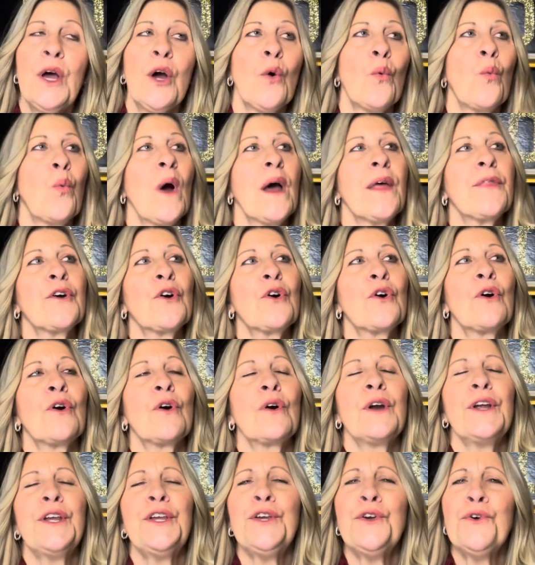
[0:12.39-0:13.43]

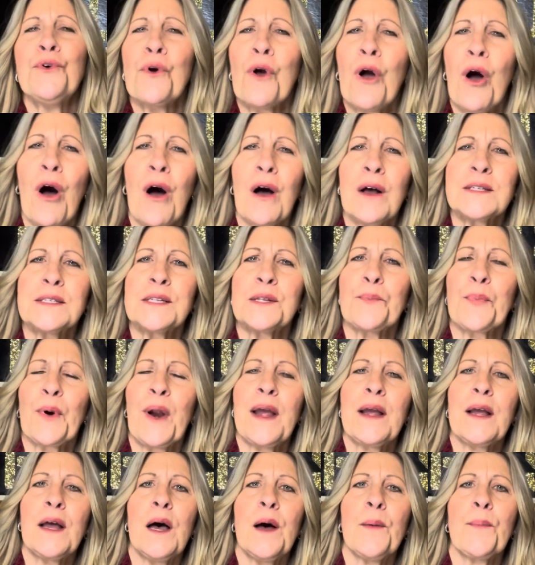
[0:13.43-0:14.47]
Whether you caused the
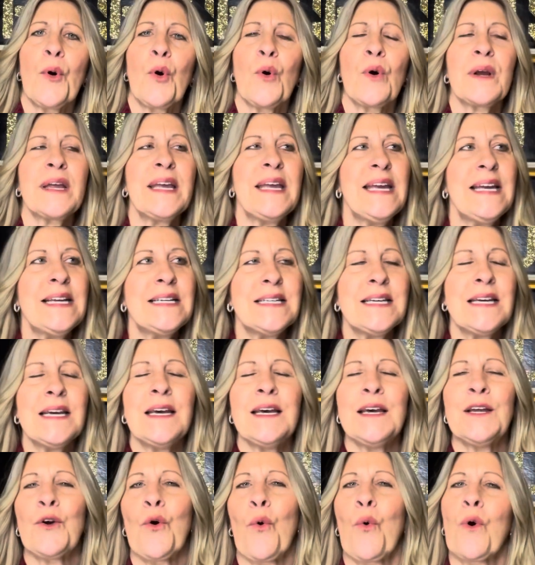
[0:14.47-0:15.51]
breakup or he
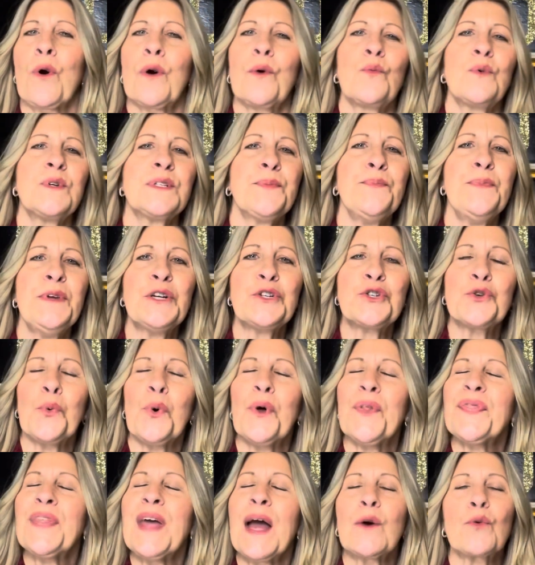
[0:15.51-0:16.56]
did or it was
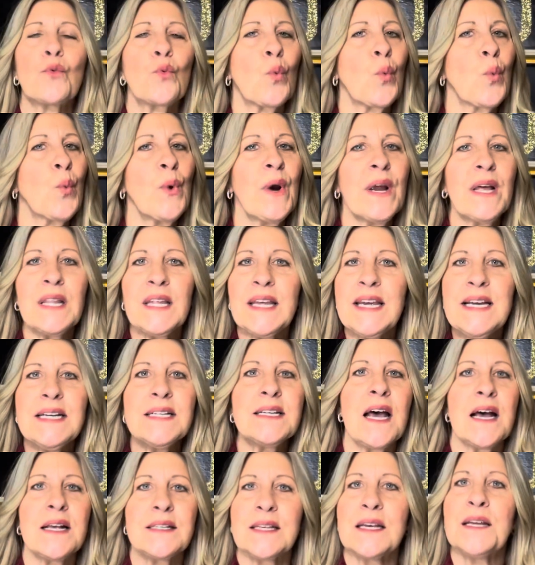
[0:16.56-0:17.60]
mutual, that really
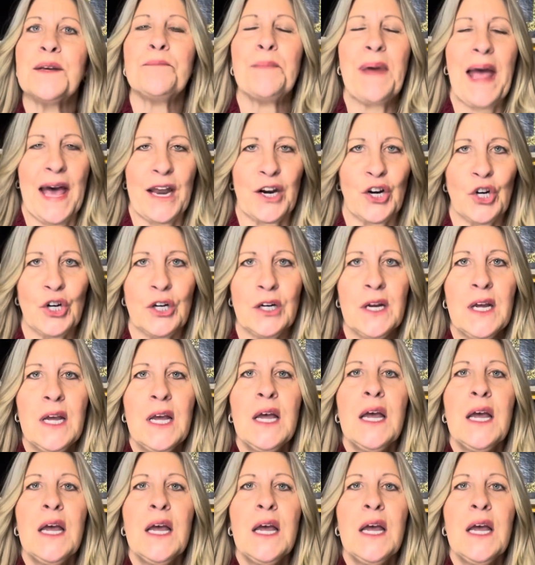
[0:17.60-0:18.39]
doesn't matter.